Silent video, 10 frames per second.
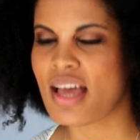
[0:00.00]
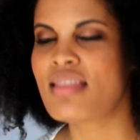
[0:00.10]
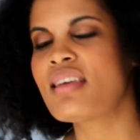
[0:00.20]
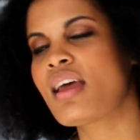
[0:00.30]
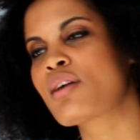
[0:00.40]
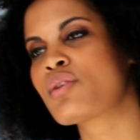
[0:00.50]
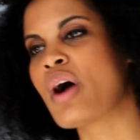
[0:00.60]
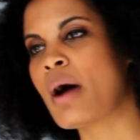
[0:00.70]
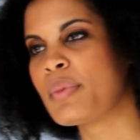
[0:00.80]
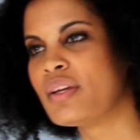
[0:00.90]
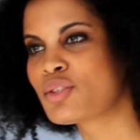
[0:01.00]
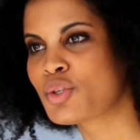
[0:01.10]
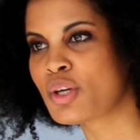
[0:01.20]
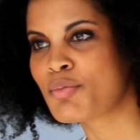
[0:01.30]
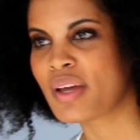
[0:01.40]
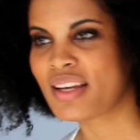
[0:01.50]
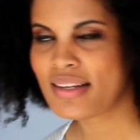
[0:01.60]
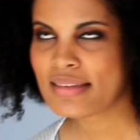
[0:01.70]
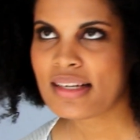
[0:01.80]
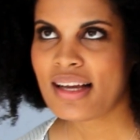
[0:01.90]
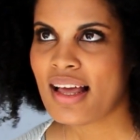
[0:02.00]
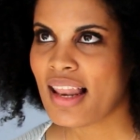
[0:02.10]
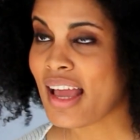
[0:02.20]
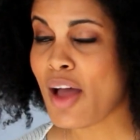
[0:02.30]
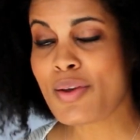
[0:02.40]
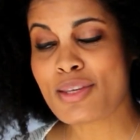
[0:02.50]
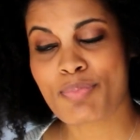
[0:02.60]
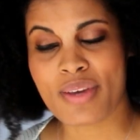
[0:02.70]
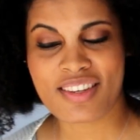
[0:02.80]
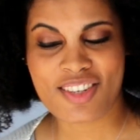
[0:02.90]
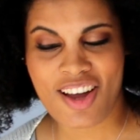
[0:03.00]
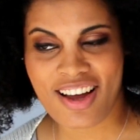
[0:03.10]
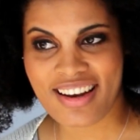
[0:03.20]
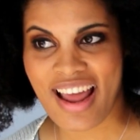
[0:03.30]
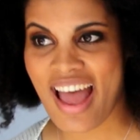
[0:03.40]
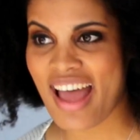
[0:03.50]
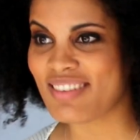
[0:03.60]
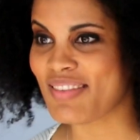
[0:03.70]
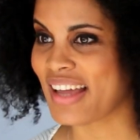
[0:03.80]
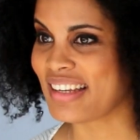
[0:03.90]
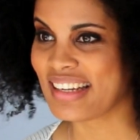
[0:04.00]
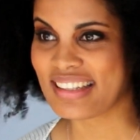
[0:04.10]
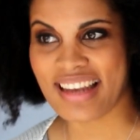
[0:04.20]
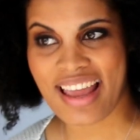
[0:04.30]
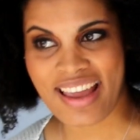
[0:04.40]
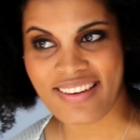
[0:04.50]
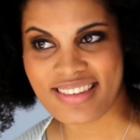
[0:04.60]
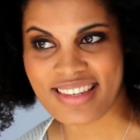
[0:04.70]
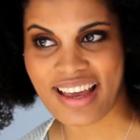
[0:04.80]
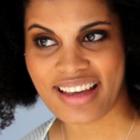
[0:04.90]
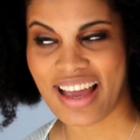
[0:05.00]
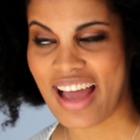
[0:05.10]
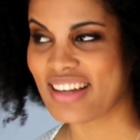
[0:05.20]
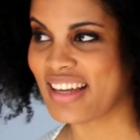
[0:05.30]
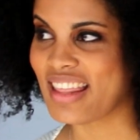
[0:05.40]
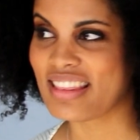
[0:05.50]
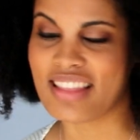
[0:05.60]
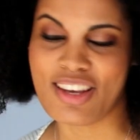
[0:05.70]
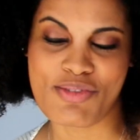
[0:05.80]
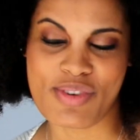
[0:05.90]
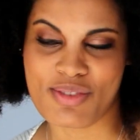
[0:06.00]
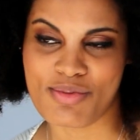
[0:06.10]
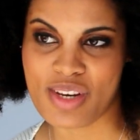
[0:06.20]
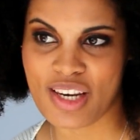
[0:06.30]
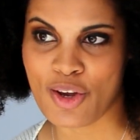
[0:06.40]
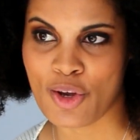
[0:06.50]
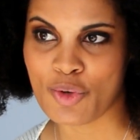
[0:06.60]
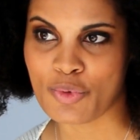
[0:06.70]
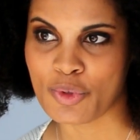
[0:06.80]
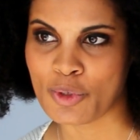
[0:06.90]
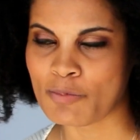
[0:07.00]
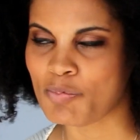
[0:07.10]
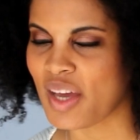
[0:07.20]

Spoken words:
And then I grew up into it, but like I was picked on, I had my nicknames, and it was really hurtful.